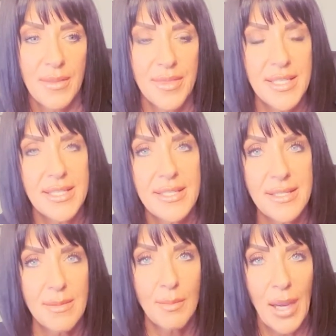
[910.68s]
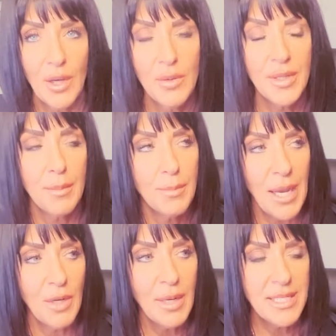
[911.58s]
this is bio
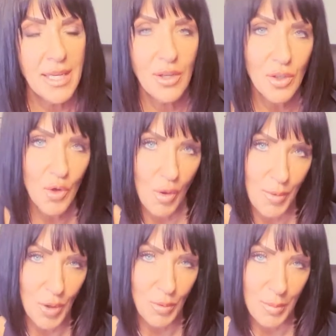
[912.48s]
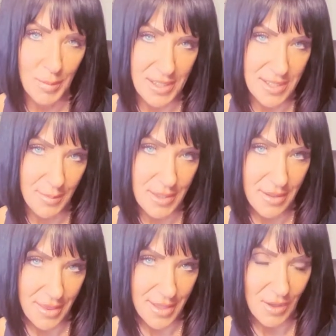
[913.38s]
bioidentical hormonal replacement
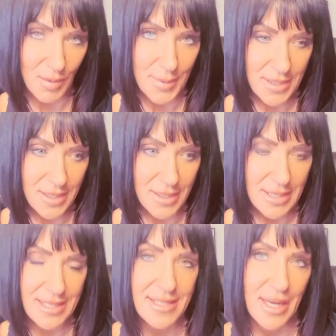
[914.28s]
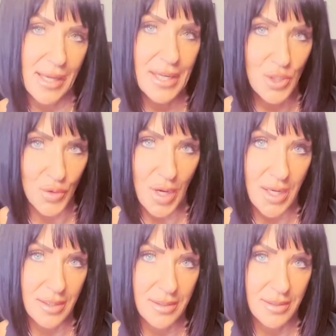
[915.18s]
therapy is not a
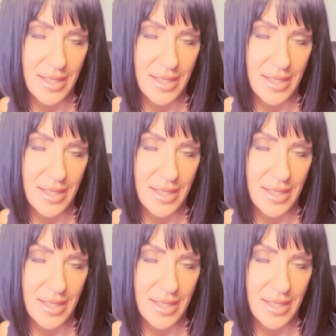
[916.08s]
drug.